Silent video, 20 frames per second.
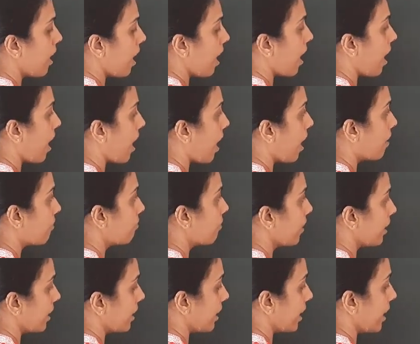half
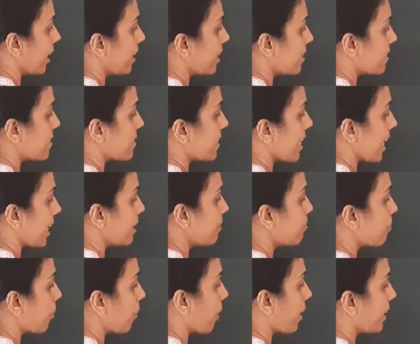a is
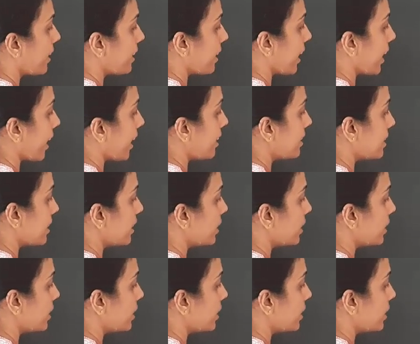9.8